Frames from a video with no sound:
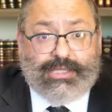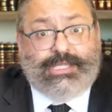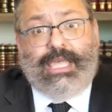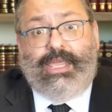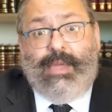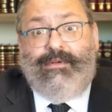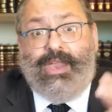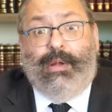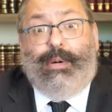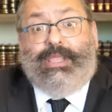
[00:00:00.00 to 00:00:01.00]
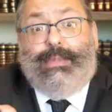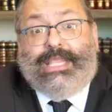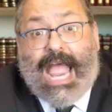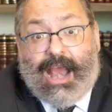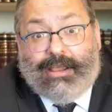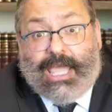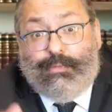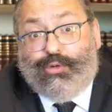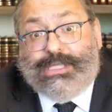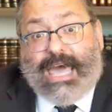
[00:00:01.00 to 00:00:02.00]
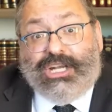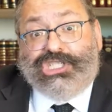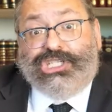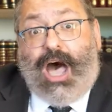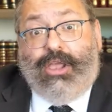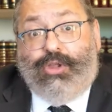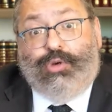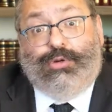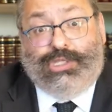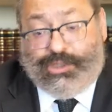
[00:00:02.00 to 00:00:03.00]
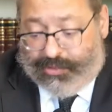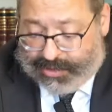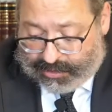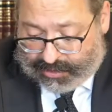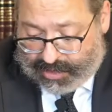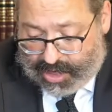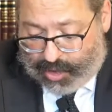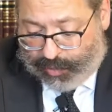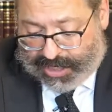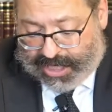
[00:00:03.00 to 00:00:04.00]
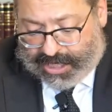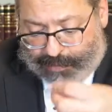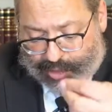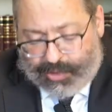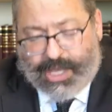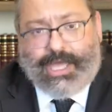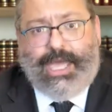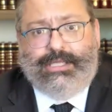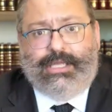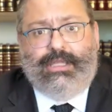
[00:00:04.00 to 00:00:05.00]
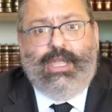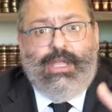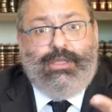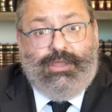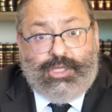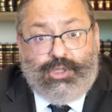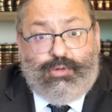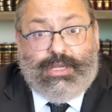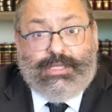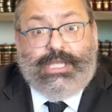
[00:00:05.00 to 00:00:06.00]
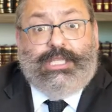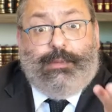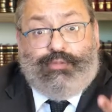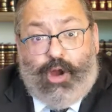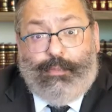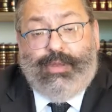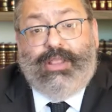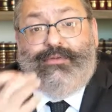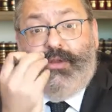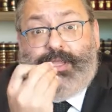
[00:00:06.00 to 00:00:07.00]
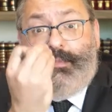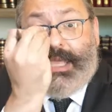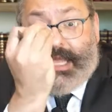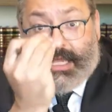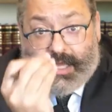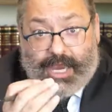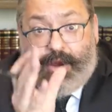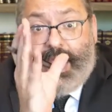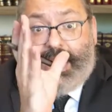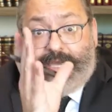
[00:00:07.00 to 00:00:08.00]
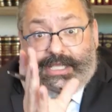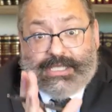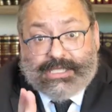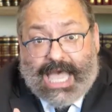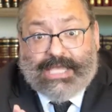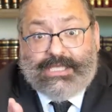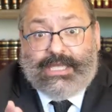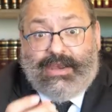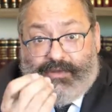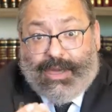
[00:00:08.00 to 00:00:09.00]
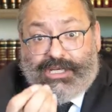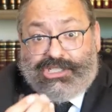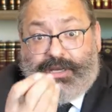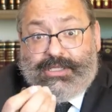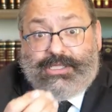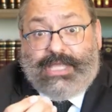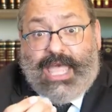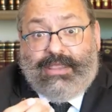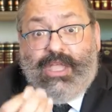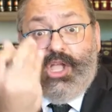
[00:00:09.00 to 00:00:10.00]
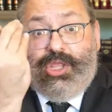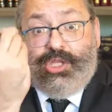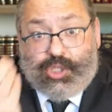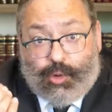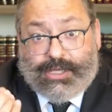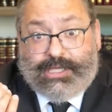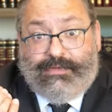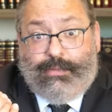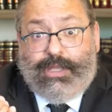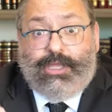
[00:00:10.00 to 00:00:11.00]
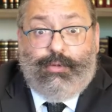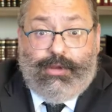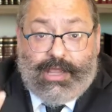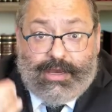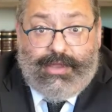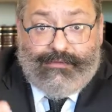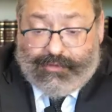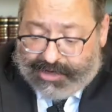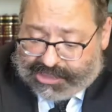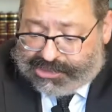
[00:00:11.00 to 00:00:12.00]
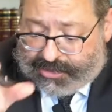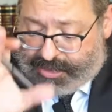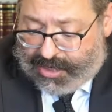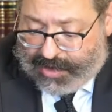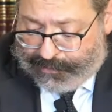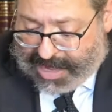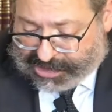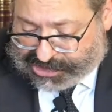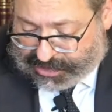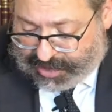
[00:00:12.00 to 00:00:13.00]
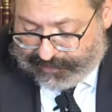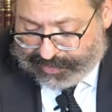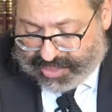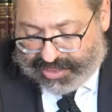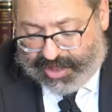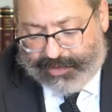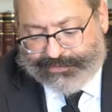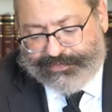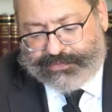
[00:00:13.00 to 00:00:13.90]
doesn't say the name of the Rebbe. But the Metargim, who's not a child or a student, when he communicates it to the students, it's appropriate for it to be clear and concise, and everybody should understand the source of the material, and therefore he should mention the